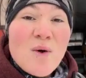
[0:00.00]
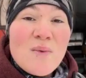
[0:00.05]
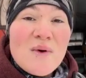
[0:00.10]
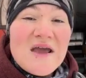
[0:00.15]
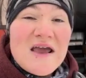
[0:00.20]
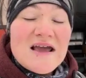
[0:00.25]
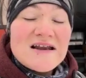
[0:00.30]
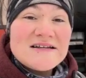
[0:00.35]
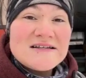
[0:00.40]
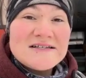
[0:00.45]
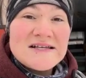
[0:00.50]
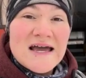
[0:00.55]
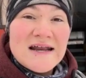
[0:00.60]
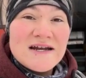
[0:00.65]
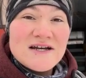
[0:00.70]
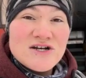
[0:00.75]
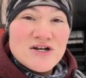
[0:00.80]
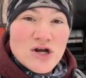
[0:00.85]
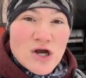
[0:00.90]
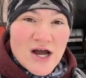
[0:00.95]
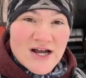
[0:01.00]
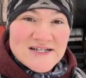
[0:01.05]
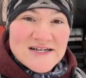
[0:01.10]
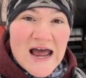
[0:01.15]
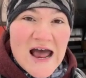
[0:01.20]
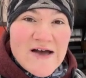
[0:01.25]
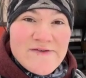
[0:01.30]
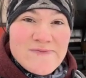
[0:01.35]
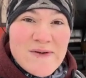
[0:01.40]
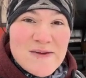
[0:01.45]
We decided not
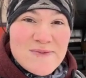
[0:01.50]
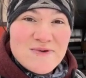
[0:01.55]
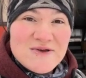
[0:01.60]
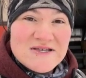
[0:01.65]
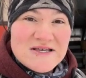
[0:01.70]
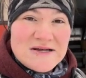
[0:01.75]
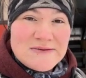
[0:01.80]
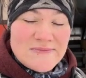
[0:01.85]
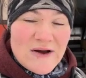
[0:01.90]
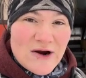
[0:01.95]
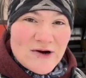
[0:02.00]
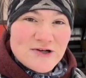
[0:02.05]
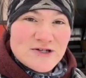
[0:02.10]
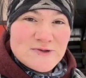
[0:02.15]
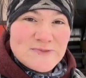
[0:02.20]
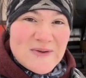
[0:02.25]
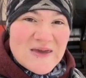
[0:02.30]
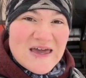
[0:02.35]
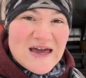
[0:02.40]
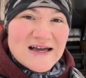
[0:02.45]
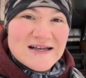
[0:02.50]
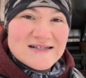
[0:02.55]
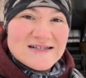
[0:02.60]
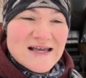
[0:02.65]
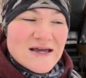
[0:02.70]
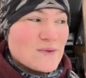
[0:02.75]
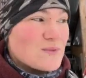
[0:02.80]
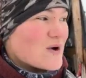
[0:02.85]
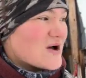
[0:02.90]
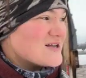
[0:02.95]
to have babies in March because
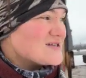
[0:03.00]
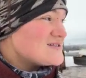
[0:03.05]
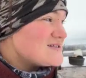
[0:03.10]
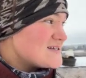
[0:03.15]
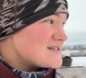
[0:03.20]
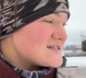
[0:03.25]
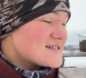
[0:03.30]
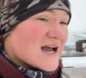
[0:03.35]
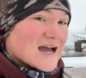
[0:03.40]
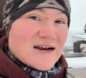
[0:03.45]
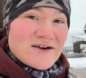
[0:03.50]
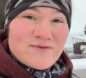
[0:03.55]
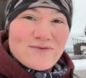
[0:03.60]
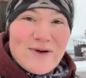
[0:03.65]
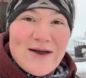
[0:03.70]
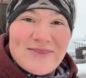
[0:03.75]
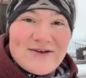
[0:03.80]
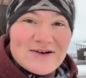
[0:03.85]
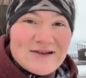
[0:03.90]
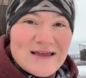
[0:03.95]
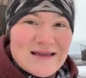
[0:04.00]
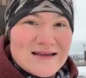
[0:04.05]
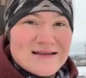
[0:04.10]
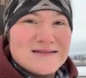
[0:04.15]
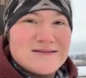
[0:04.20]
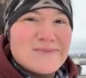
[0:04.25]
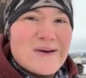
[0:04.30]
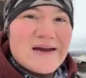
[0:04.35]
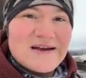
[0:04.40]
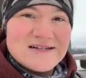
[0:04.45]
it was this kind of weather, like
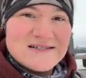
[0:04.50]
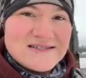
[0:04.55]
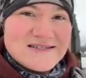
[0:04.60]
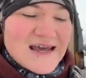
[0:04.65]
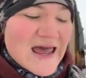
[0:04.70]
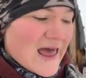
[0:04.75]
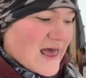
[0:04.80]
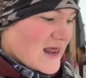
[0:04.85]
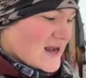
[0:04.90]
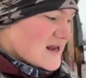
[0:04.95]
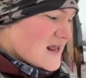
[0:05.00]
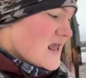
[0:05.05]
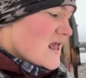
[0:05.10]
it's -10,